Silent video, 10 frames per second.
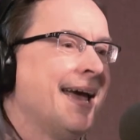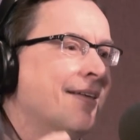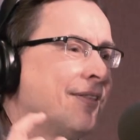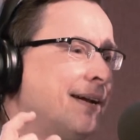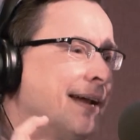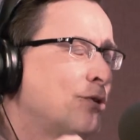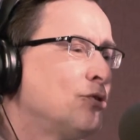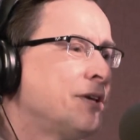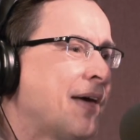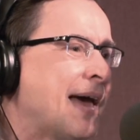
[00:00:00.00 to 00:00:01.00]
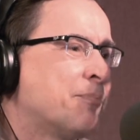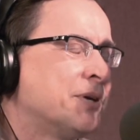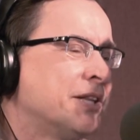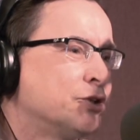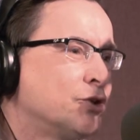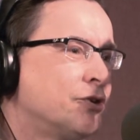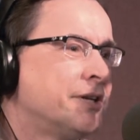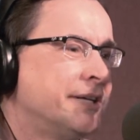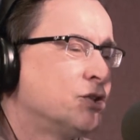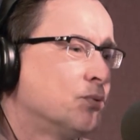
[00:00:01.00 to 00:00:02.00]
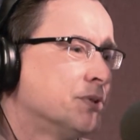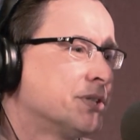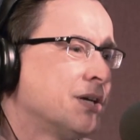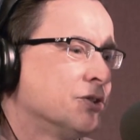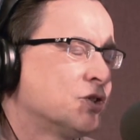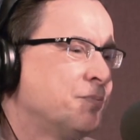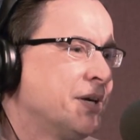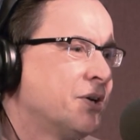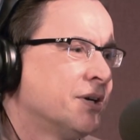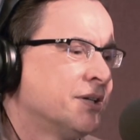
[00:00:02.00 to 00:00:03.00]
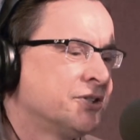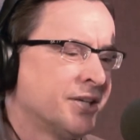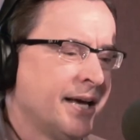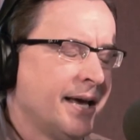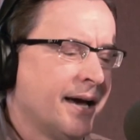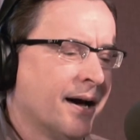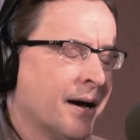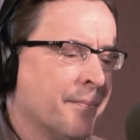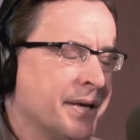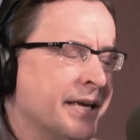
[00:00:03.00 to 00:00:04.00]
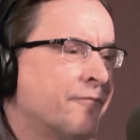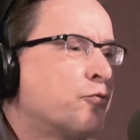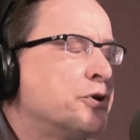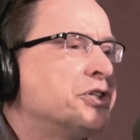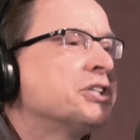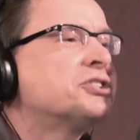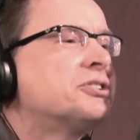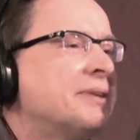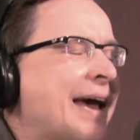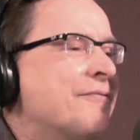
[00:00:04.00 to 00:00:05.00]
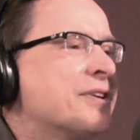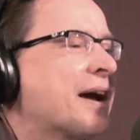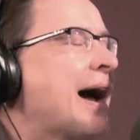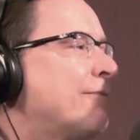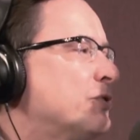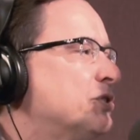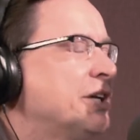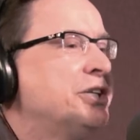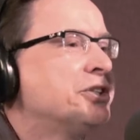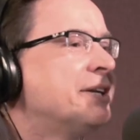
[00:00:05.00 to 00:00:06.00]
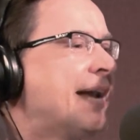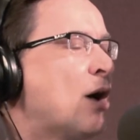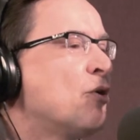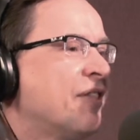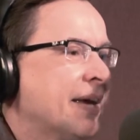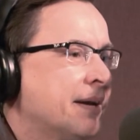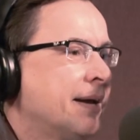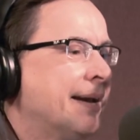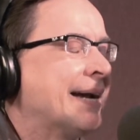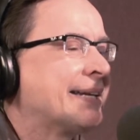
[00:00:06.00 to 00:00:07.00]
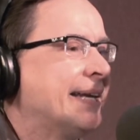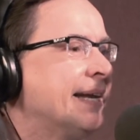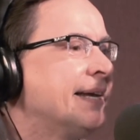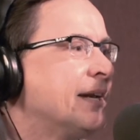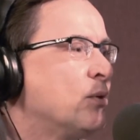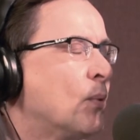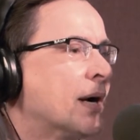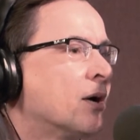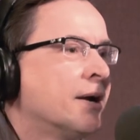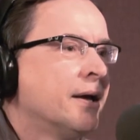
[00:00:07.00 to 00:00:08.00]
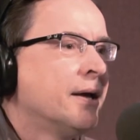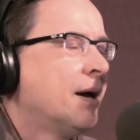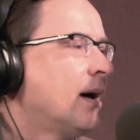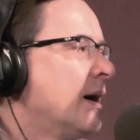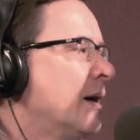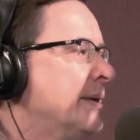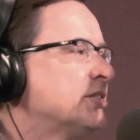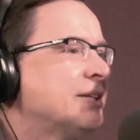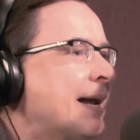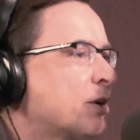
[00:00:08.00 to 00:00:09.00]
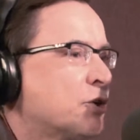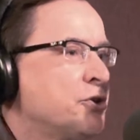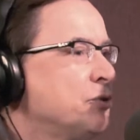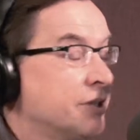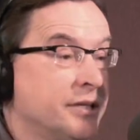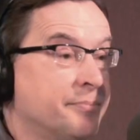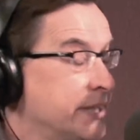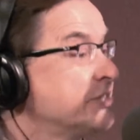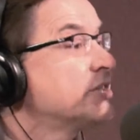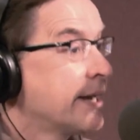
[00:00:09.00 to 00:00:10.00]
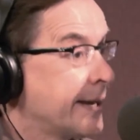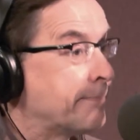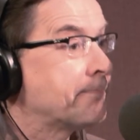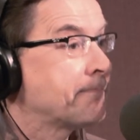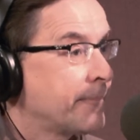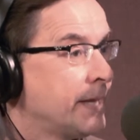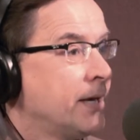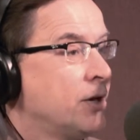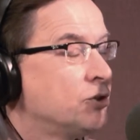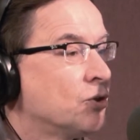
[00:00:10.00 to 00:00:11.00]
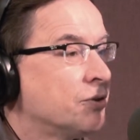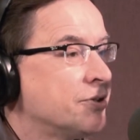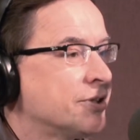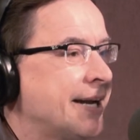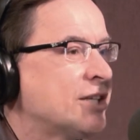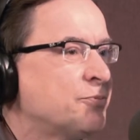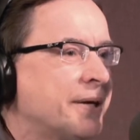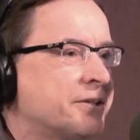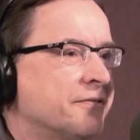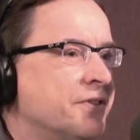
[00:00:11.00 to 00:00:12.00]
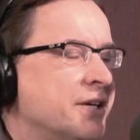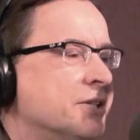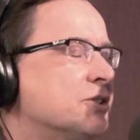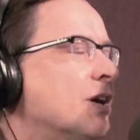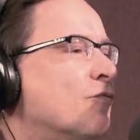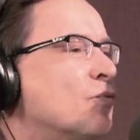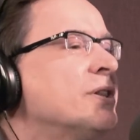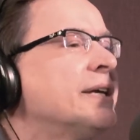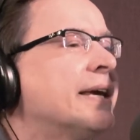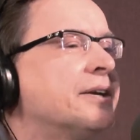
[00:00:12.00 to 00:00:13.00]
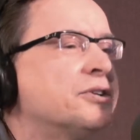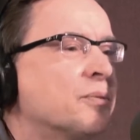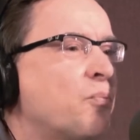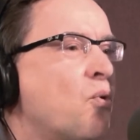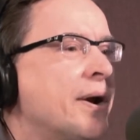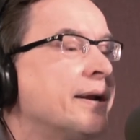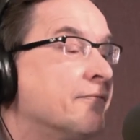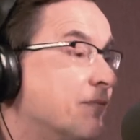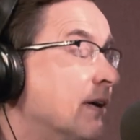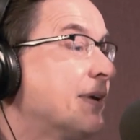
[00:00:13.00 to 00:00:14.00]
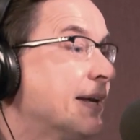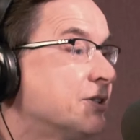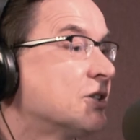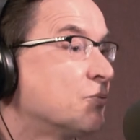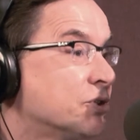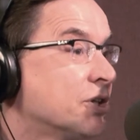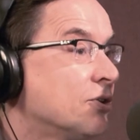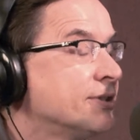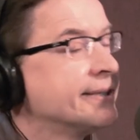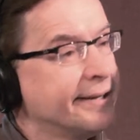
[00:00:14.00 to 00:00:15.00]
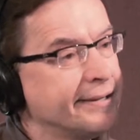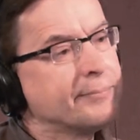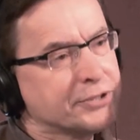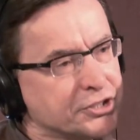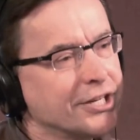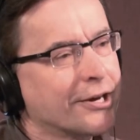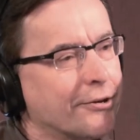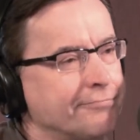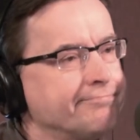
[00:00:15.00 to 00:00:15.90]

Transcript: And then not only that, but then turn it into results. Because if we're just having a conversation now and then and not getting anywhere, it's not a good use of anybody's time. So there's an aspect of this, of really getting to the point of getting some results and getting them to stick.